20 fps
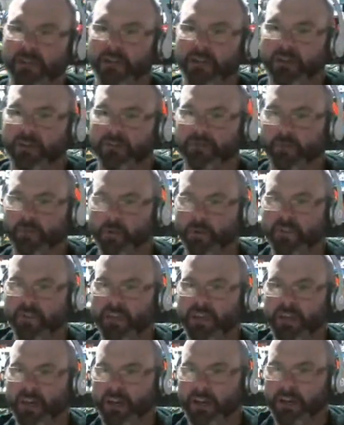for
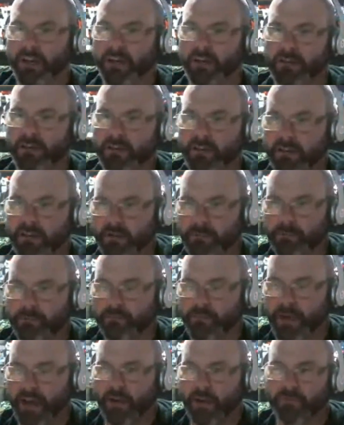the
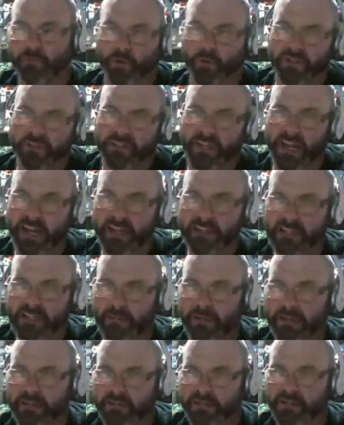Battle Force guys. I
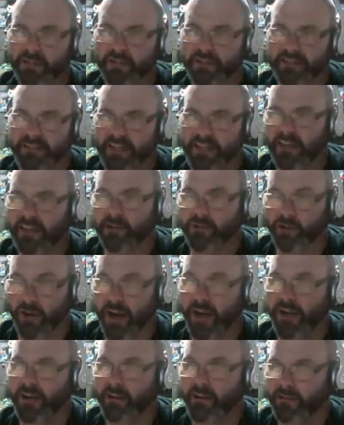mean, it's a good set.
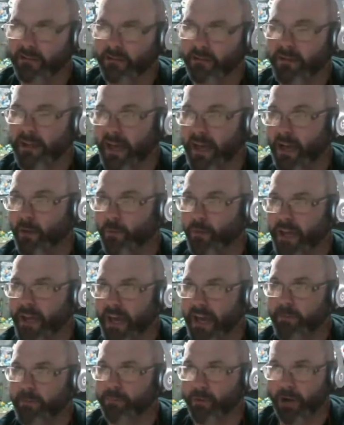Granted, yeah, we
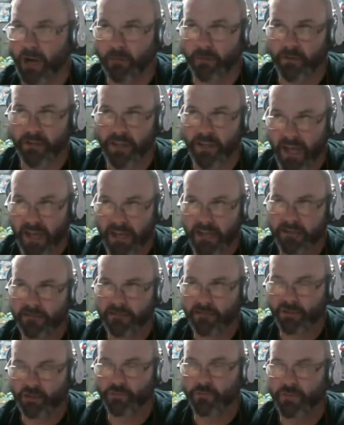had probably 8
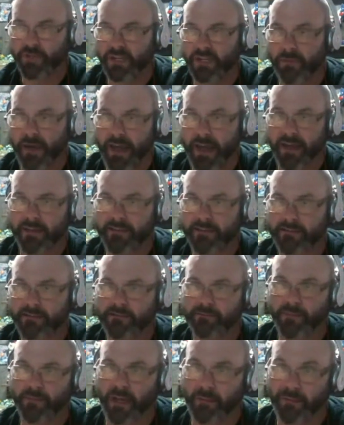too many bats,
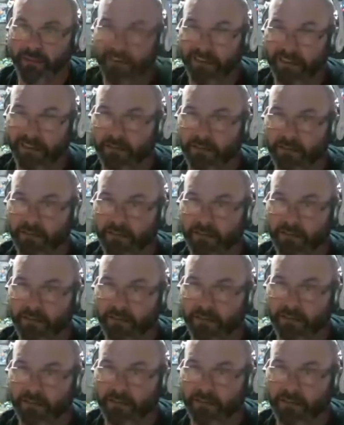but I mean,
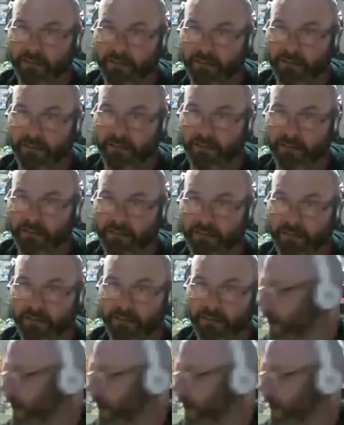they're not